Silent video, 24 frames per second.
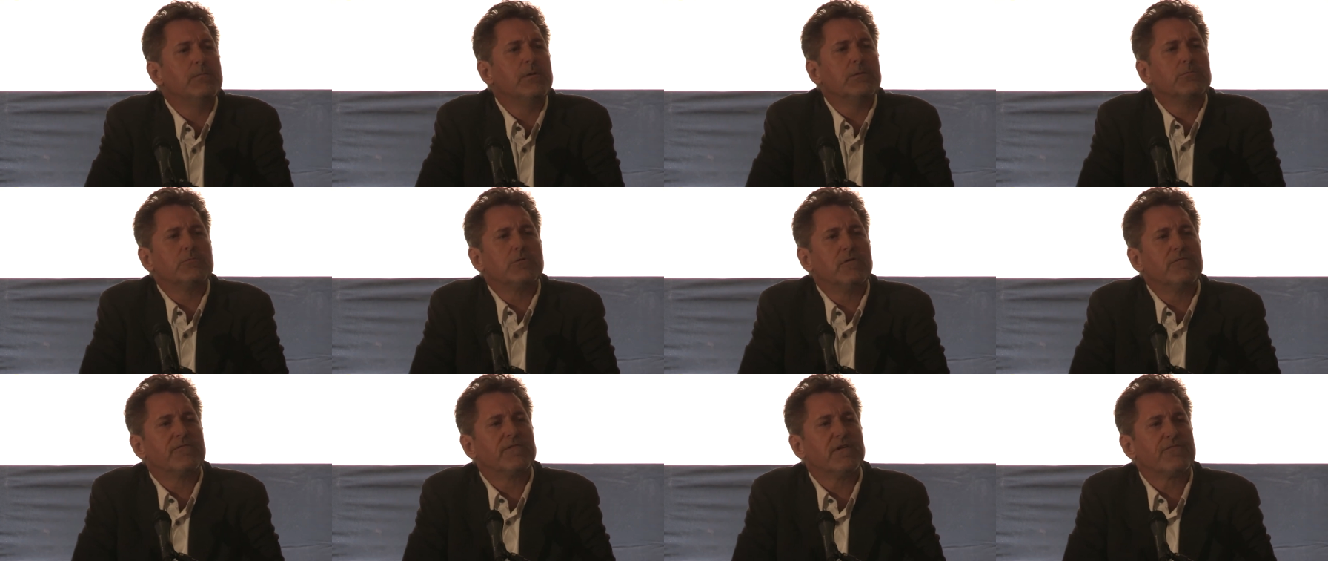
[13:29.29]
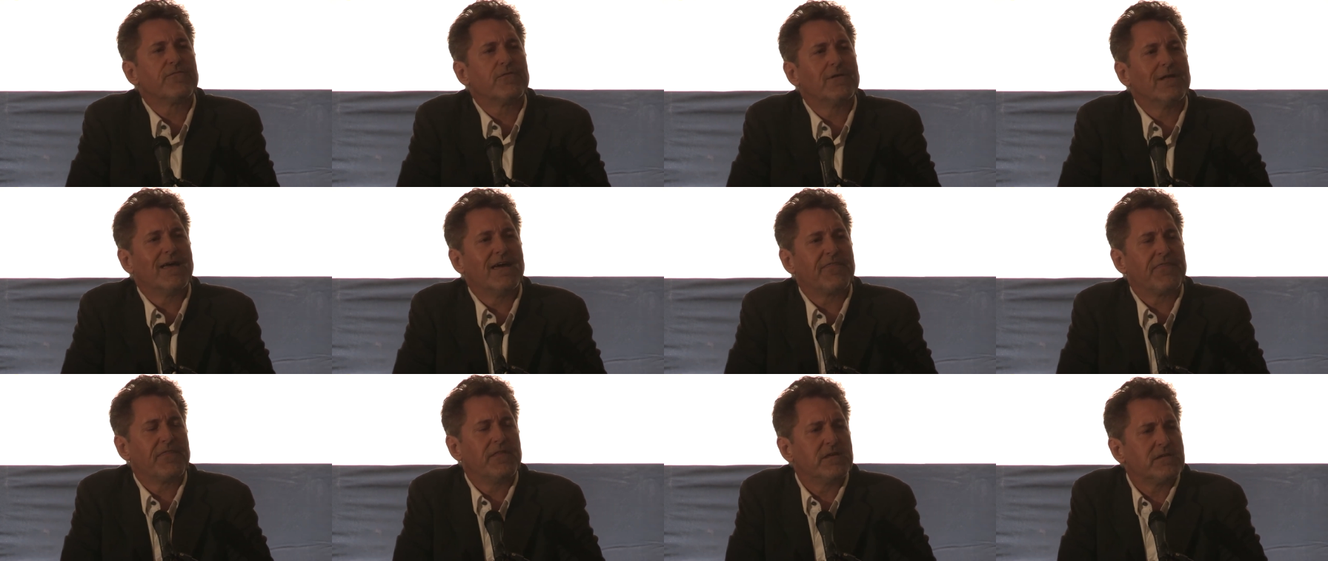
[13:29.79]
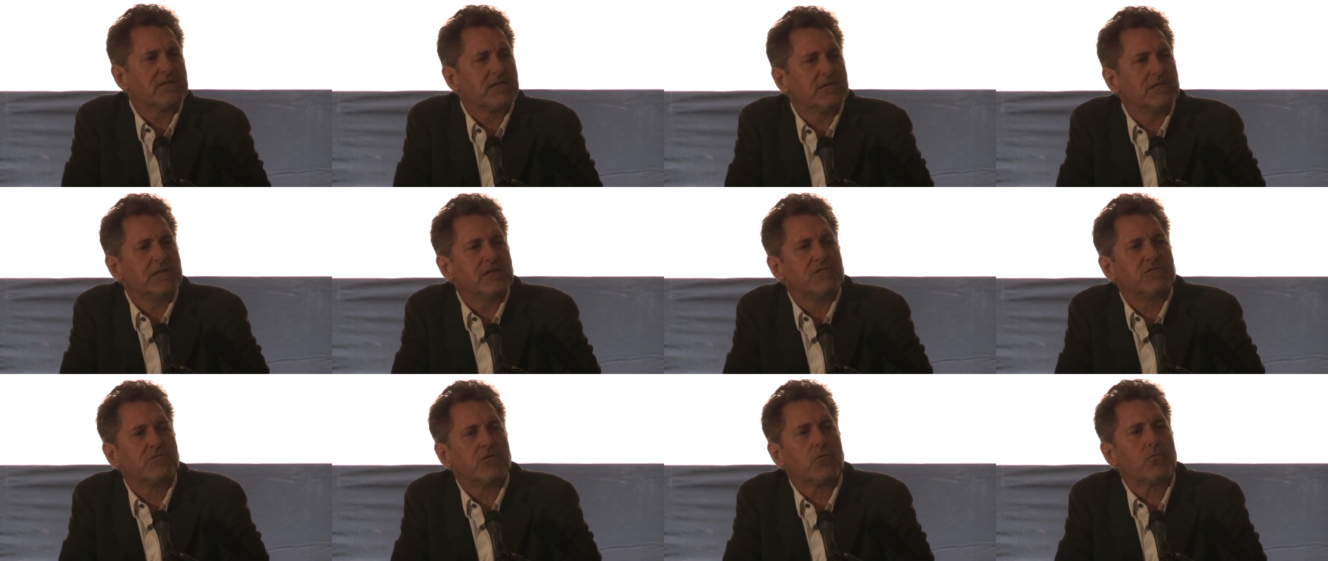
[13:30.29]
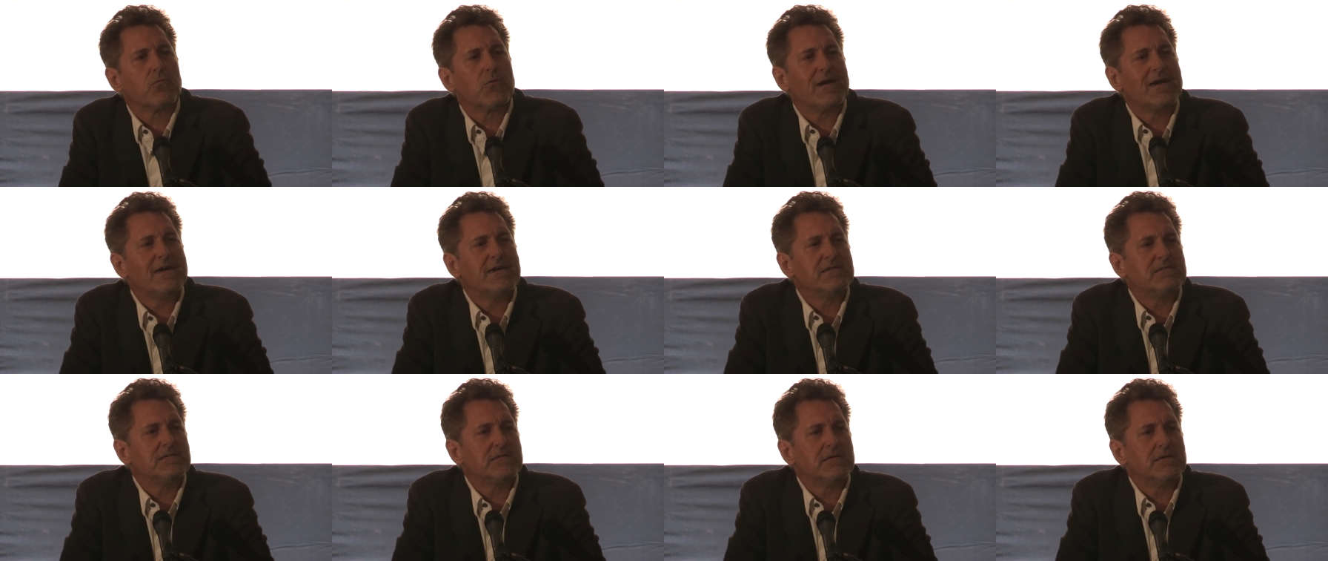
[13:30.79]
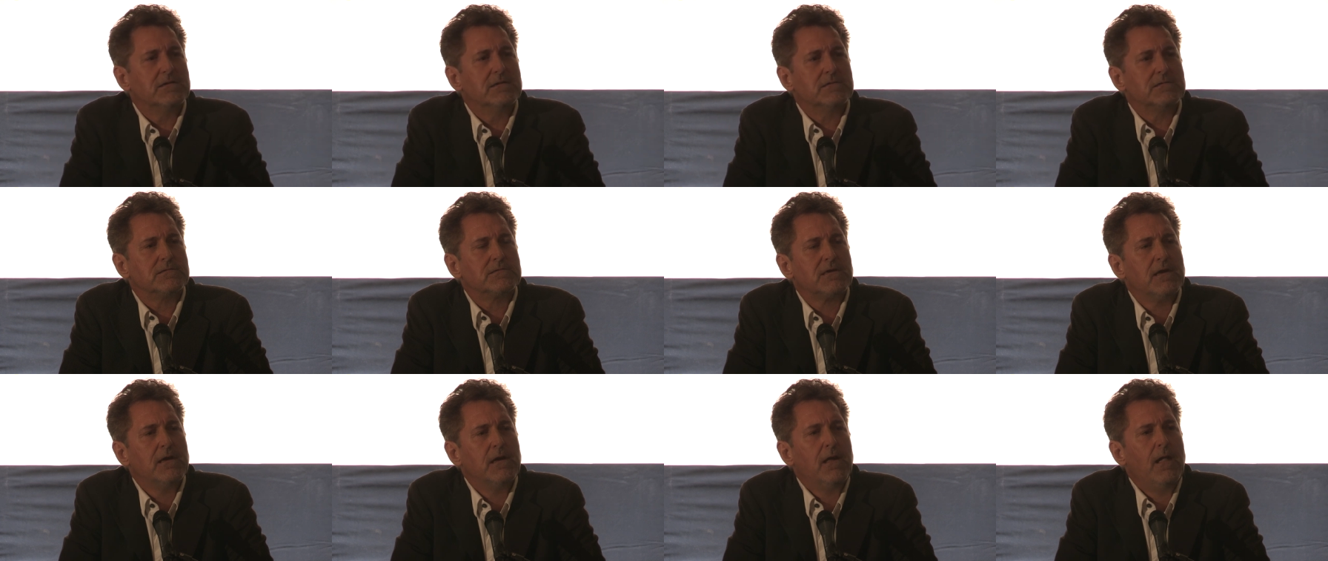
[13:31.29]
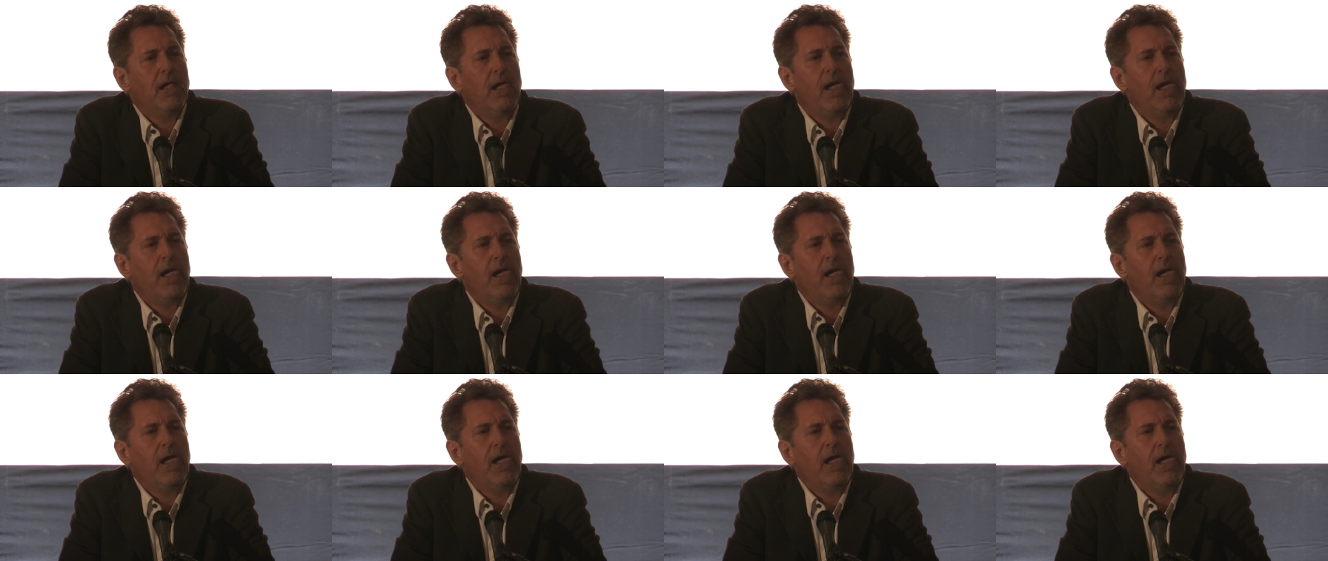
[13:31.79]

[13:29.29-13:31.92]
people of different ethnicities or races.